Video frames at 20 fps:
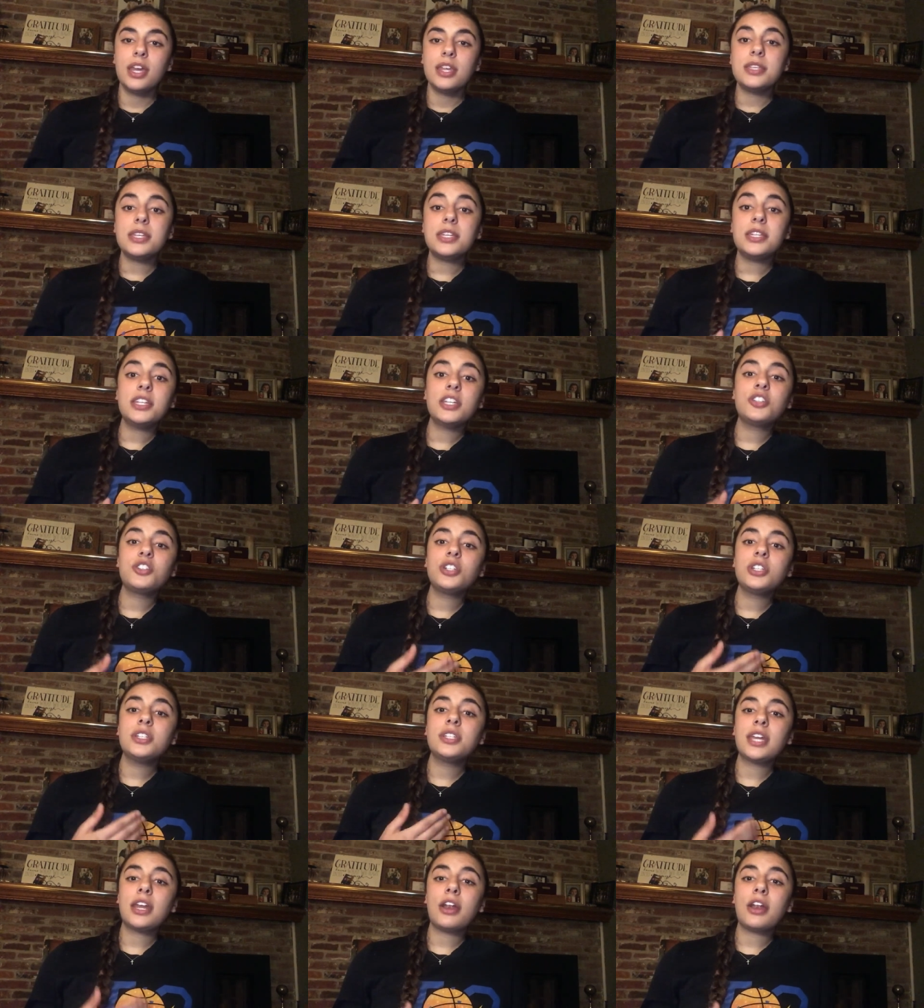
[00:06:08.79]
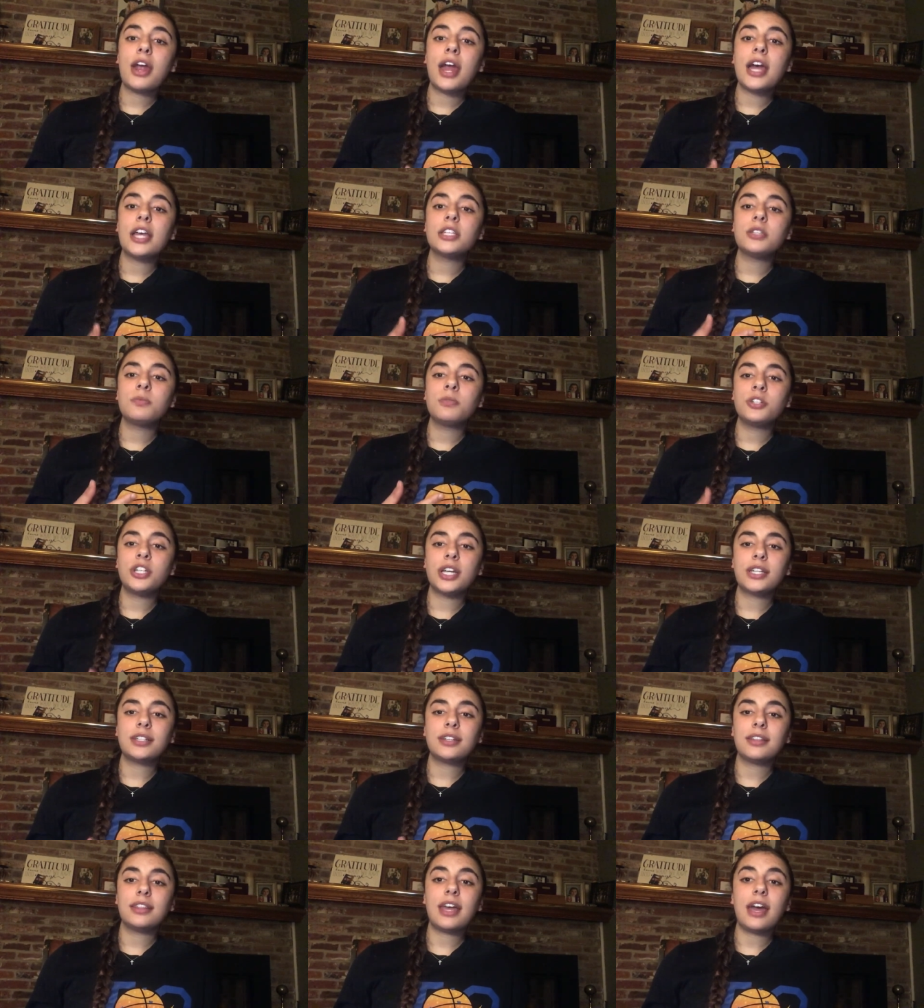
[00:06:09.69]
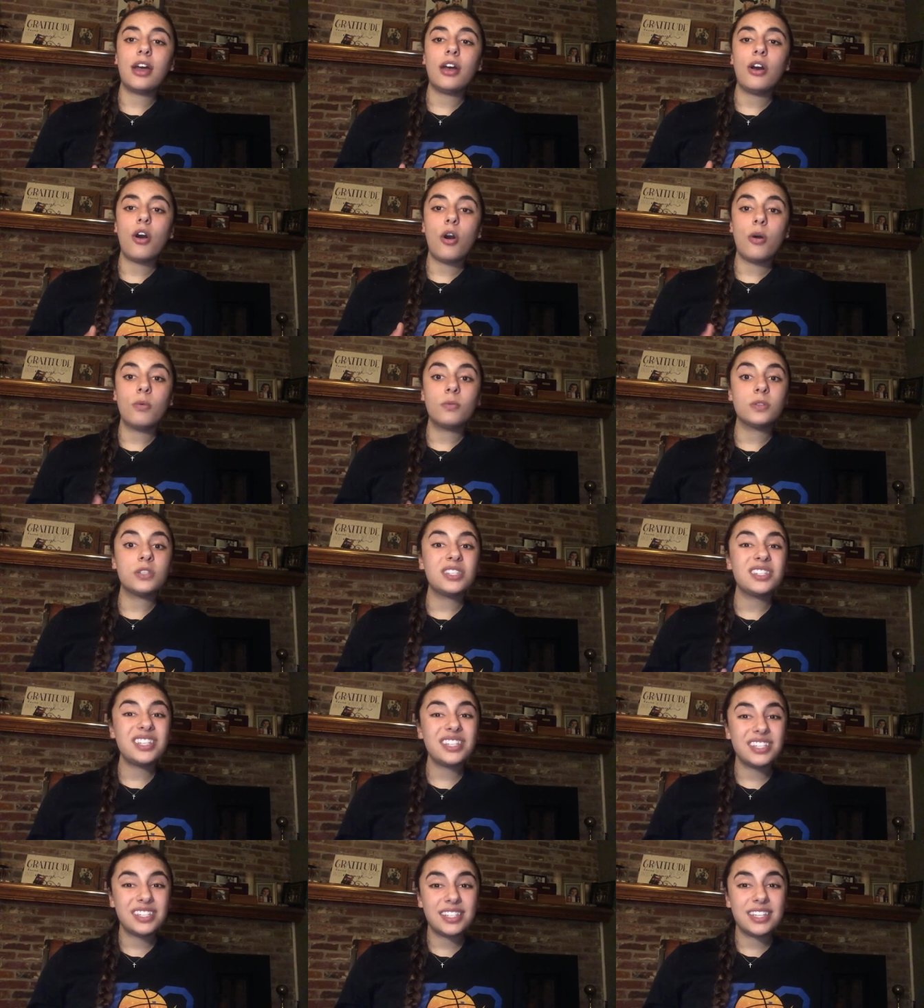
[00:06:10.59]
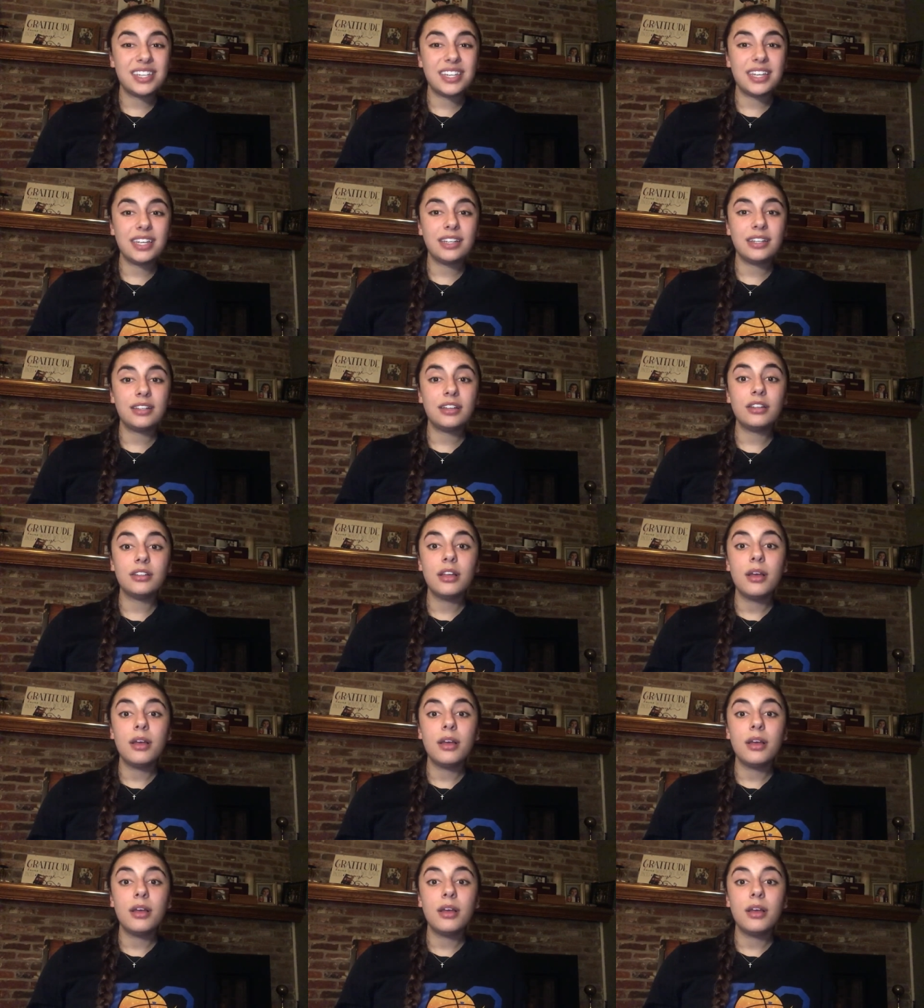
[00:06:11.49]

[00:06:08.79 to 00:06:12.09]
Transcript: the Addiction Center has projected that almost 16